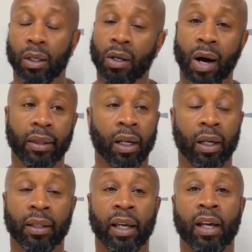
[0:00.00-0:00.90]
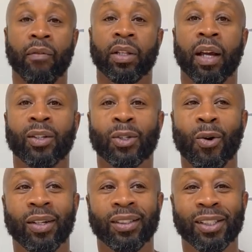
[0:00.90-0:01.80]
No, I think everything is
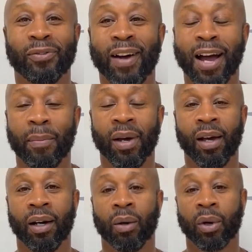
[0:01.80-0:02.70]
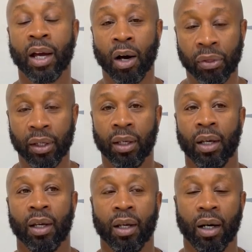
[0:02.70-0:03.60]
going just fine, man. We're healthy.
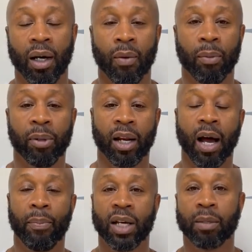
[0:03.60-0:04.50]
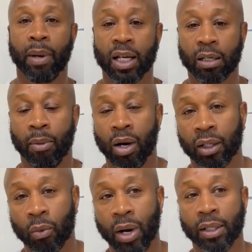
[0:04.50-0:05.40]
We're playing our best basketball at
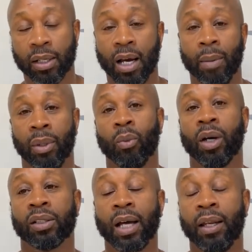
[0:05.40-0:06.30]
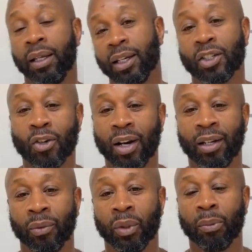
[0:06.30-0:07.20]
the right time, and we're excited to get
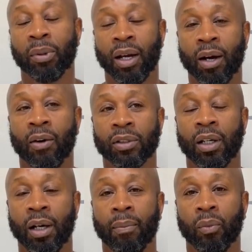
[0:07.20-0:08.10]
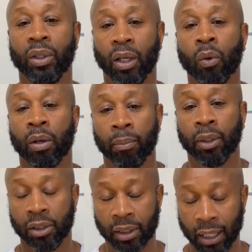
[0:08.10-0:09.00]
started with the playoffs. We think we can
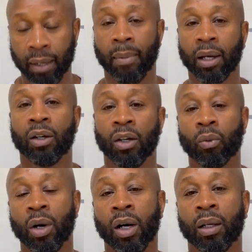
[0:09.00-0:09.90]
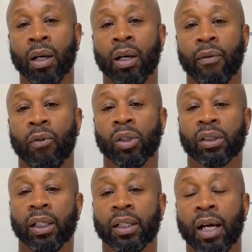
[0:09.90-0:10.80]
legitimately make a good run for a
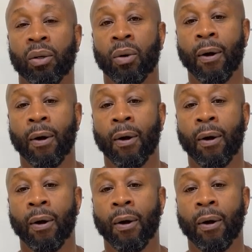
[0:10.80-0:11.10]
state title.